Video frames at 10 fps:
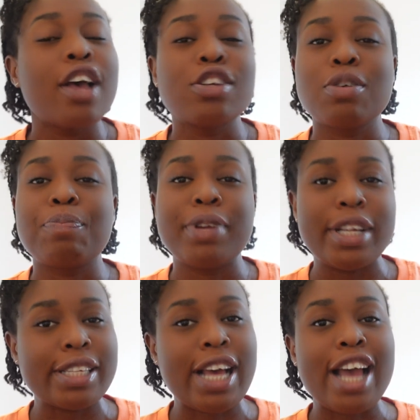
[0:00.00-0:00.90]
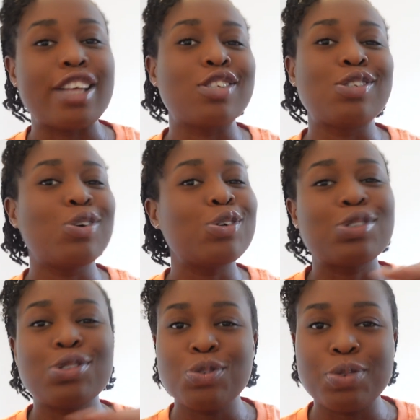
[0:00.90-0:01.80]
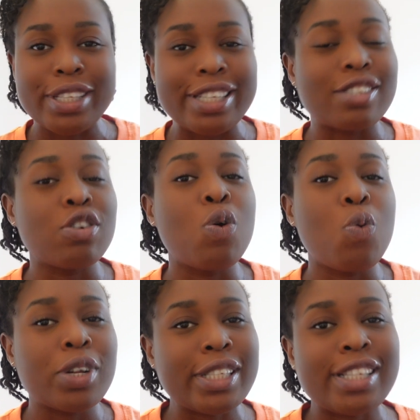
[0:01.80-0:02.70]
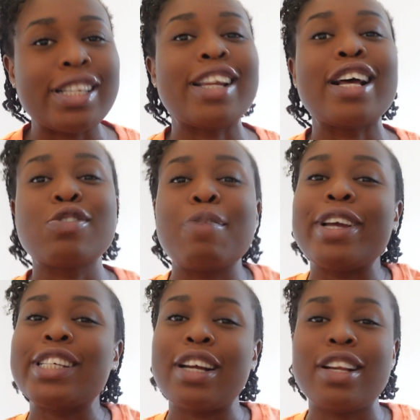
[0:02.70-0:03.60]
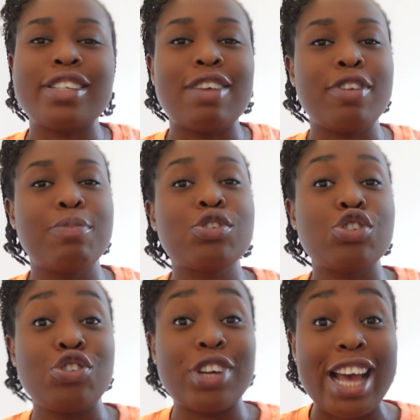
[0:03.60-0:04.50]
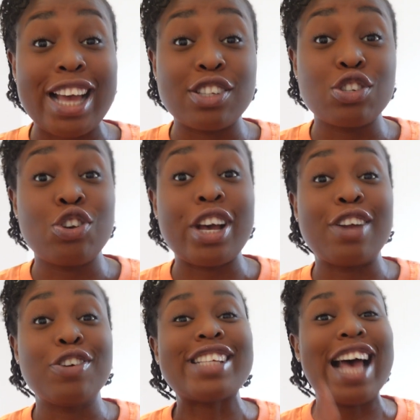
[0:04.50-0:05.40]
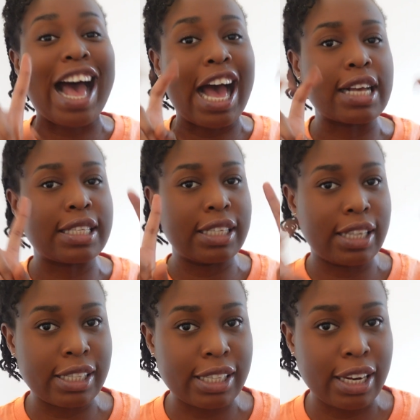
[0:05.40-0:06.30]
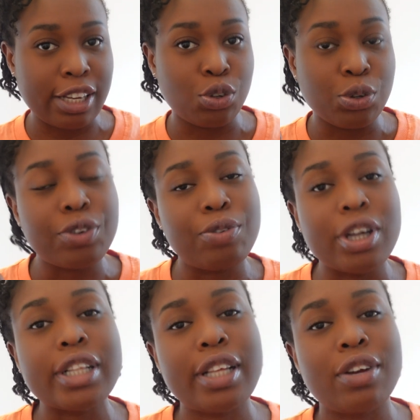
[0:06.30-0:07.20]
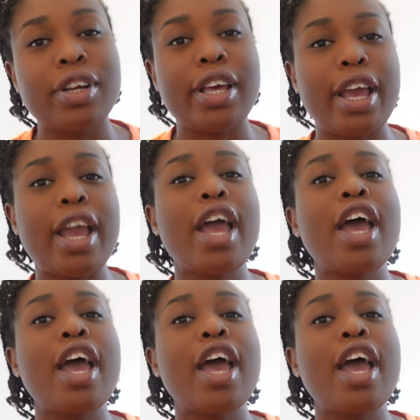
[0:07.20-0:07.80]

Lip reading: So please guys, don't do it. It's not worth it, and that's why my channel is available to you guys, so you cannot accidentally do the wrong thing. Okay,